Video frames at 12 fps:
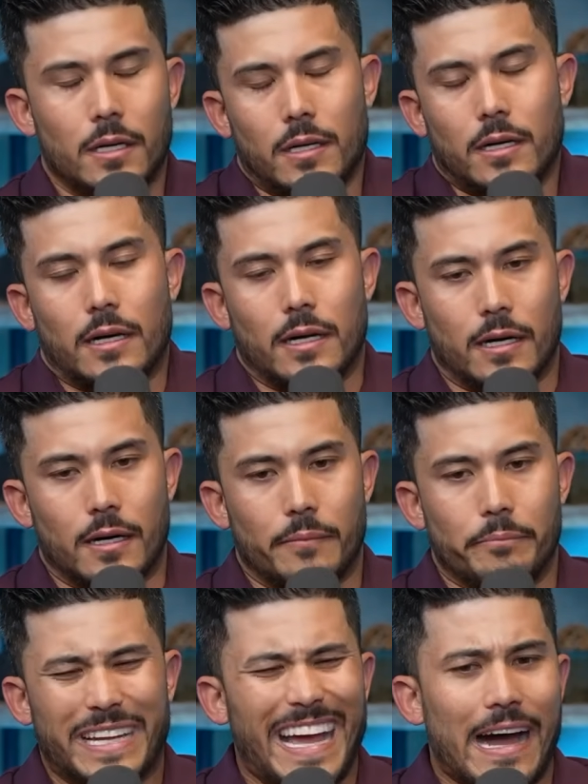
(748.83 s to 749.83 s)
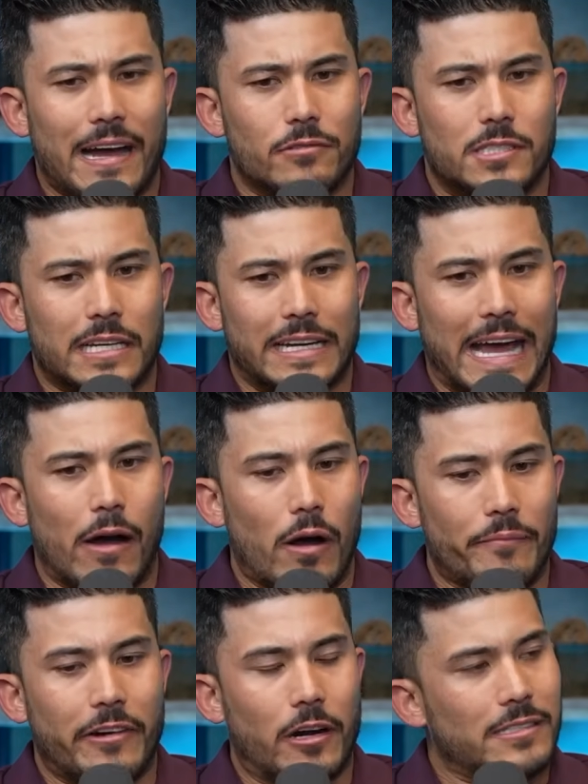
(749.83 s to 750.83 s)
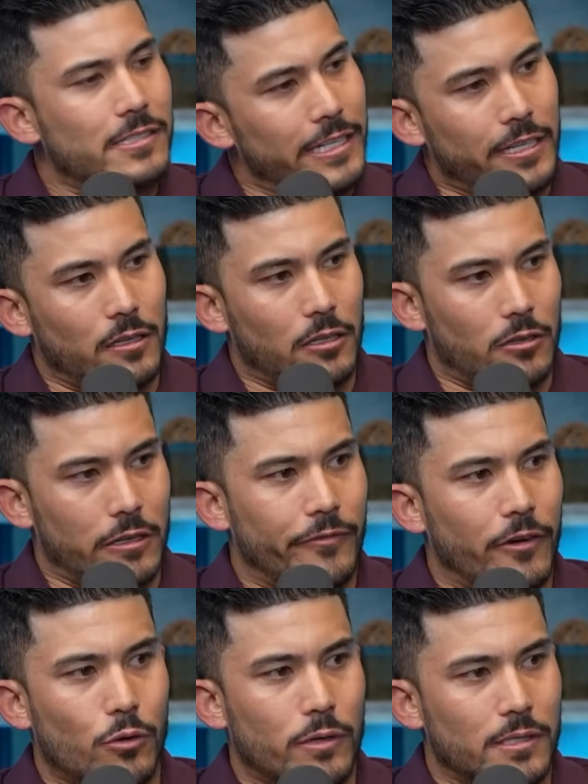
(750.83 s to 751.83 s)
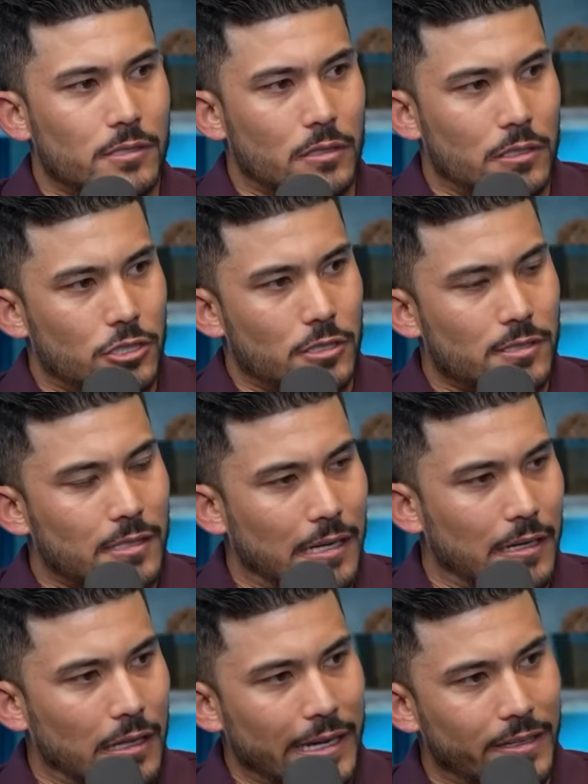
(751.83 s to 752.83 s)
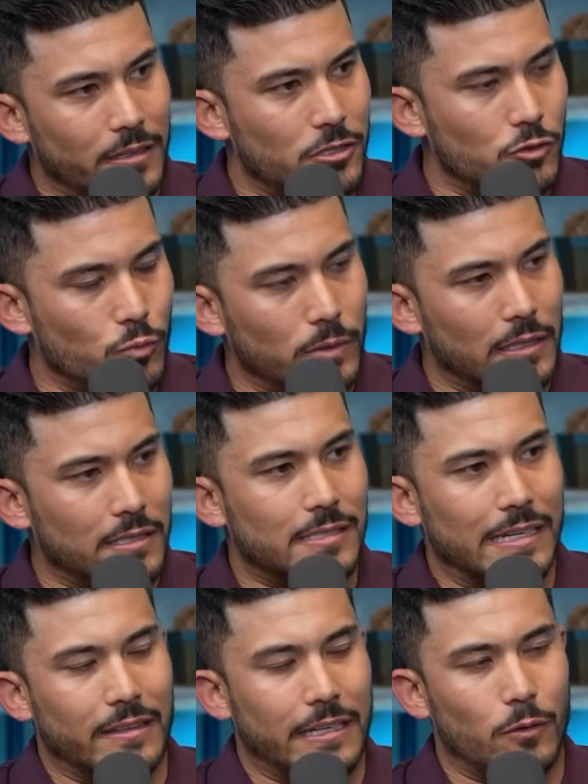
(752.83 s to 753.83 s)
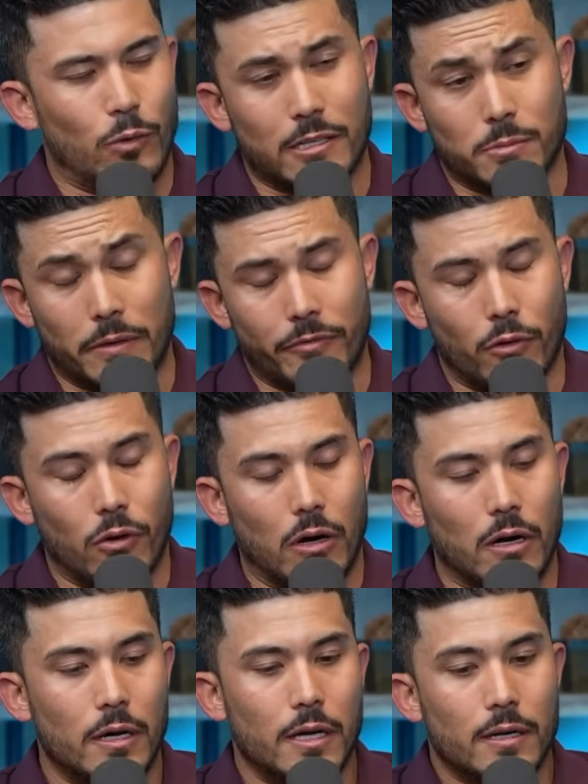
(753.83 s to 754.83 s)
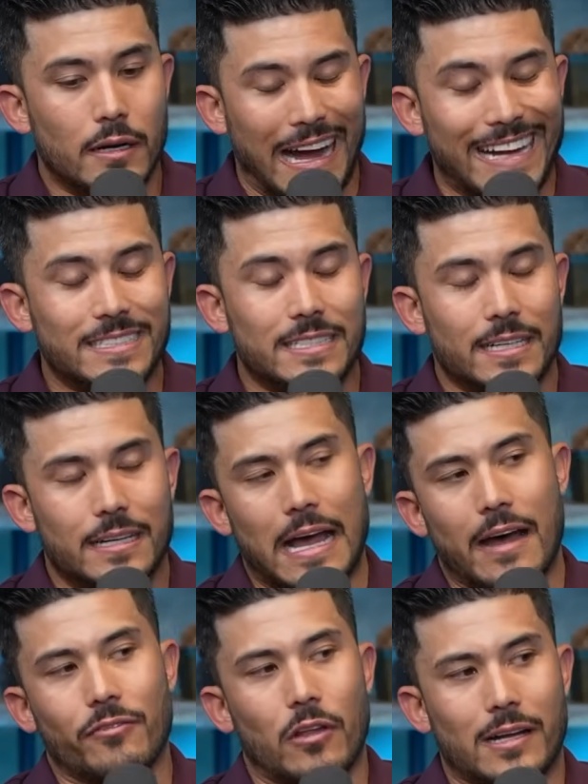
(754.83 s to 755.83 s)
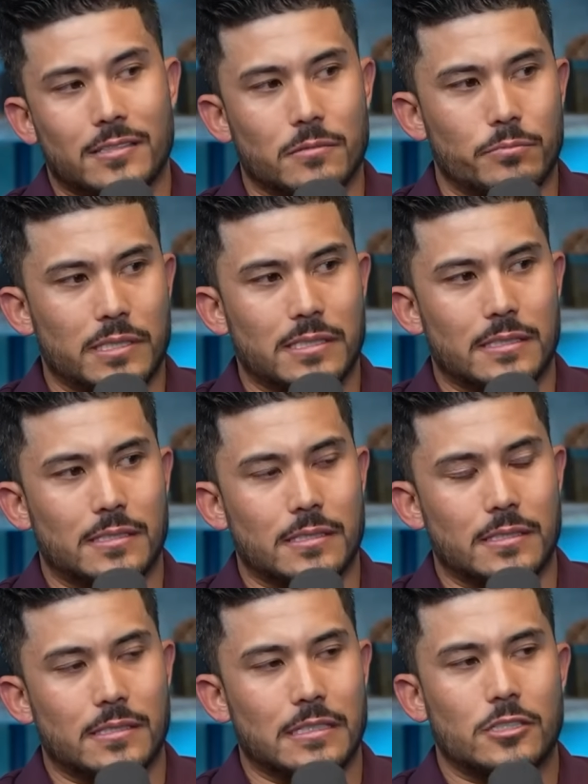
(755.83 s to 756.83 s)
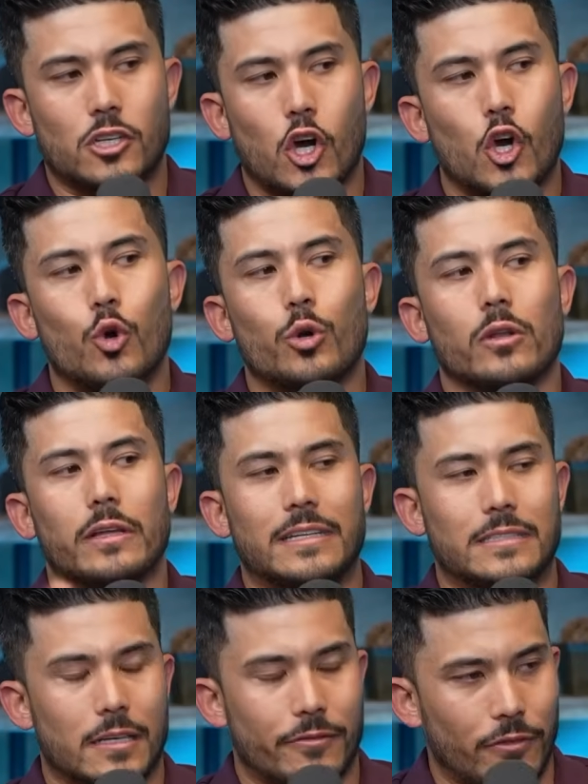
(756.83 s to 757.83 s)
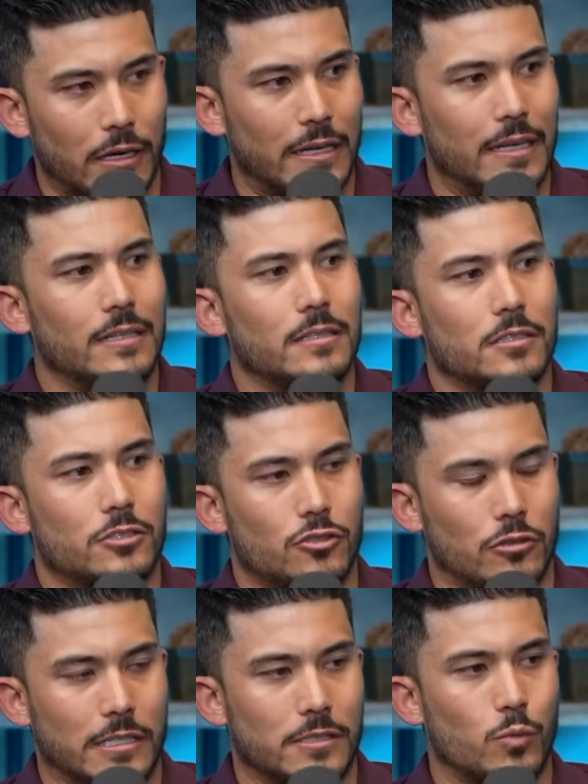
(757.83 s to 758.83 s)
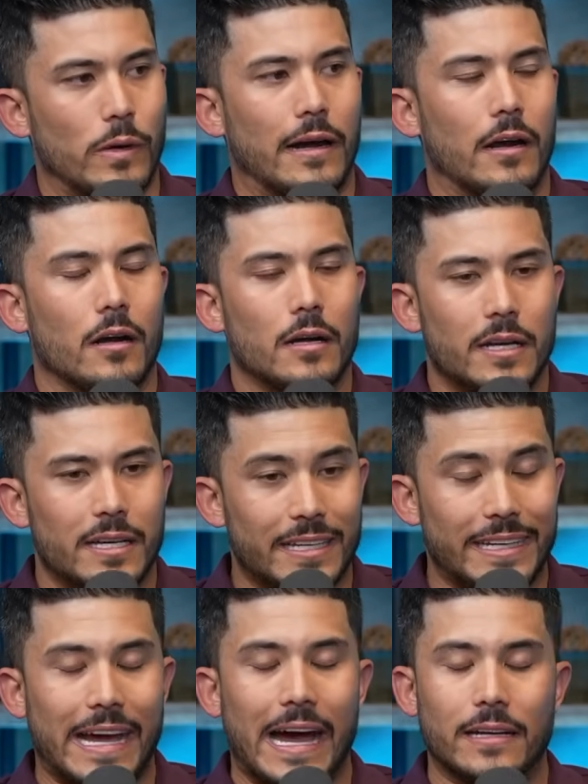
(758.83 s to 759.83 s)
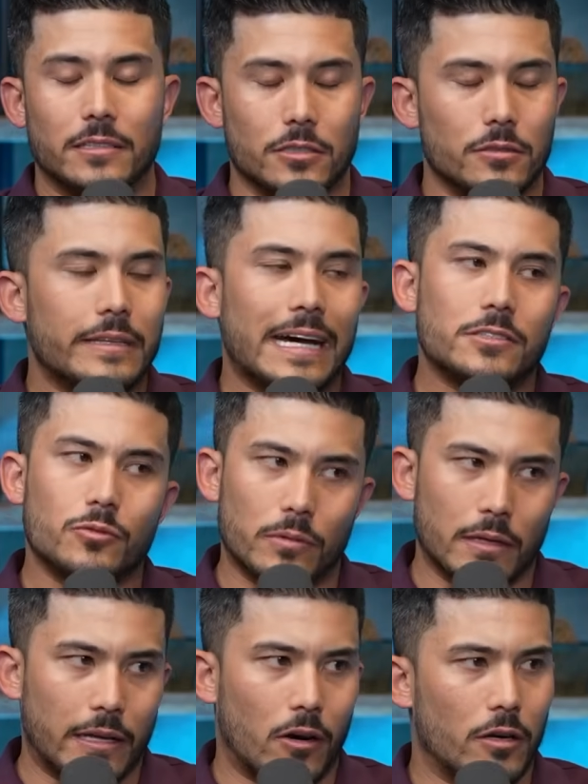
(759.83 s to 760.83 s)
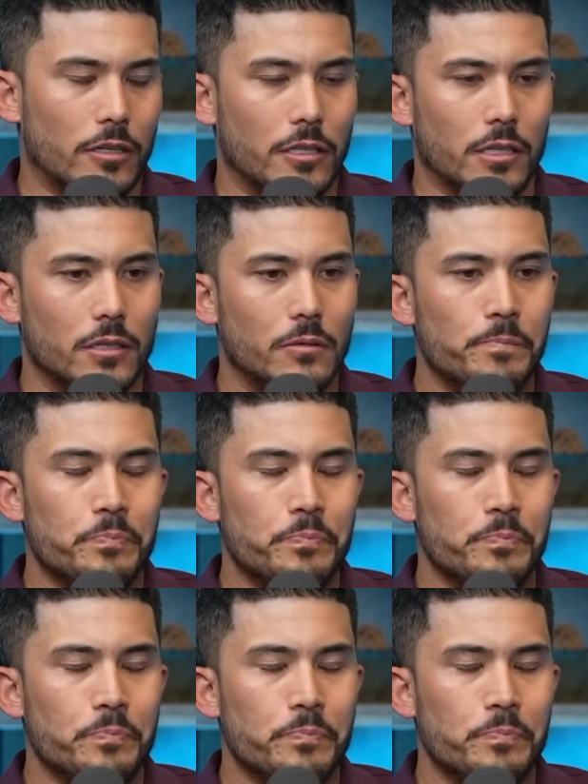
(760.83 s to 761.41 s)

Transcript: But yeah, I would say now I'm very singularly focused on just kind of like this real estate thing. Whereas before I did have lots of businesses in totally different industries where, dude, that's really hard to do.